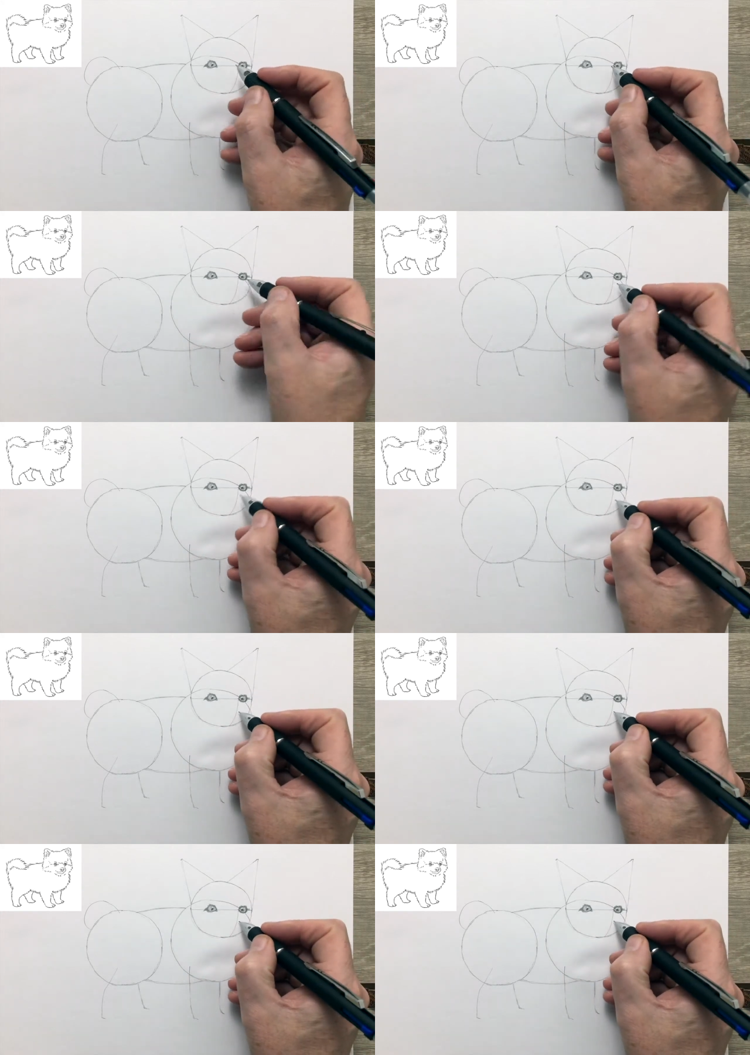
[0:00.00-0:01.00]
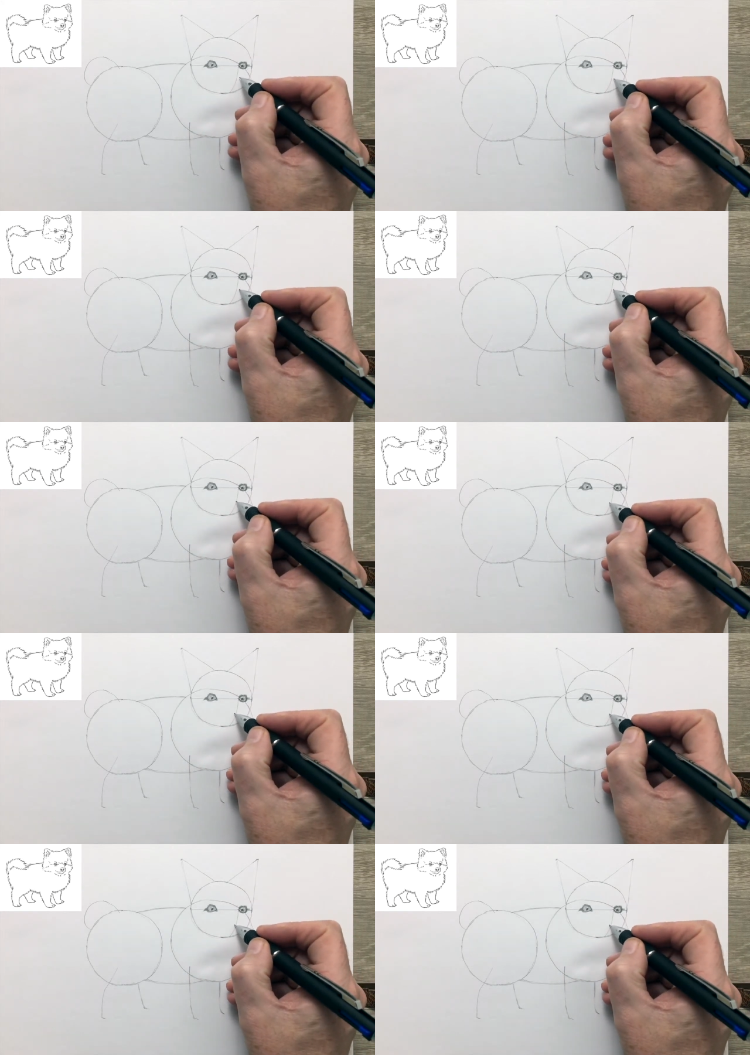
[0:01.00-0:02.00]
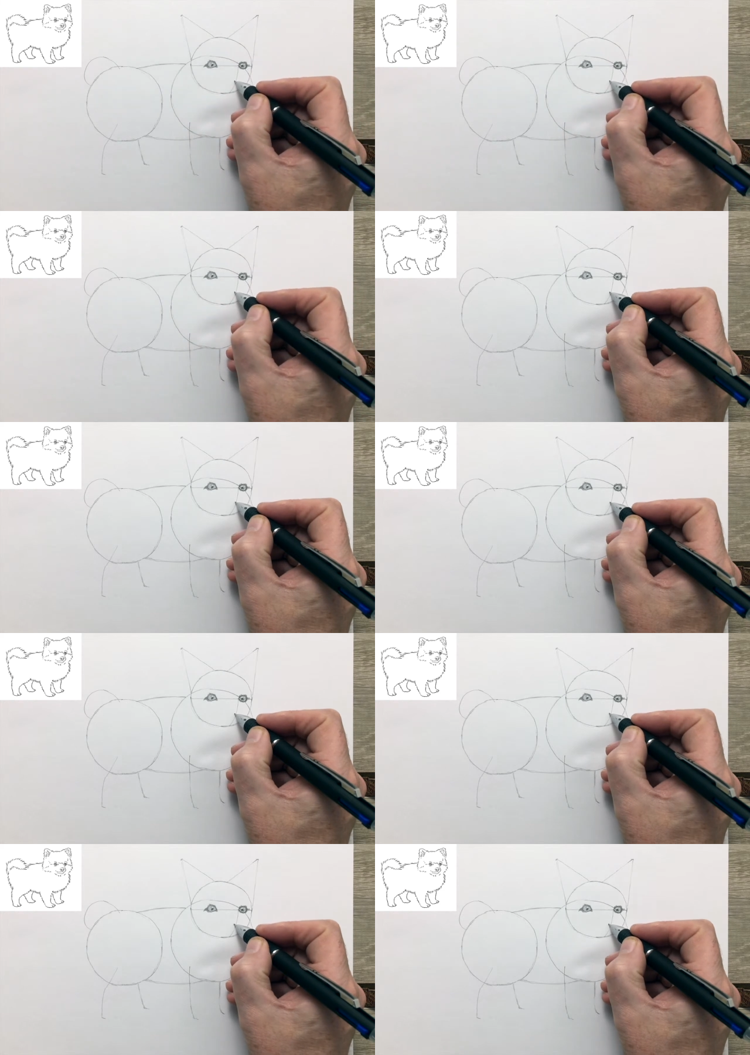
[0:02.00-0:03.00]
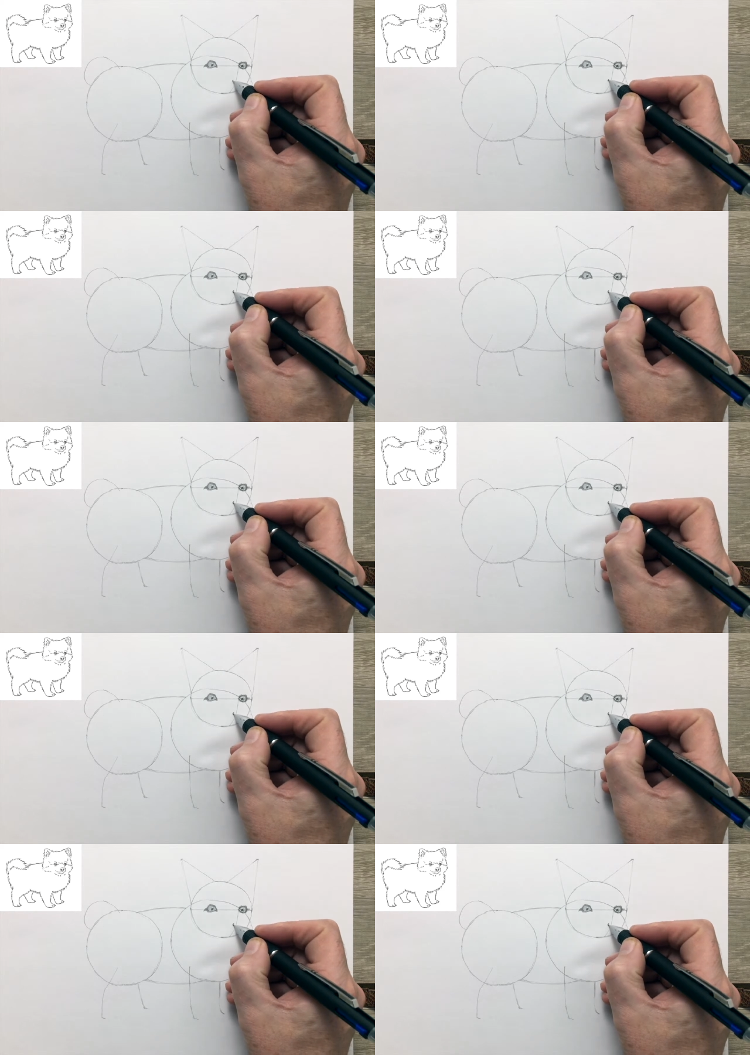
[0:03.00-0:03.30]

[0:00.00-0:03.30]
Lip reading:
(no speaker visible)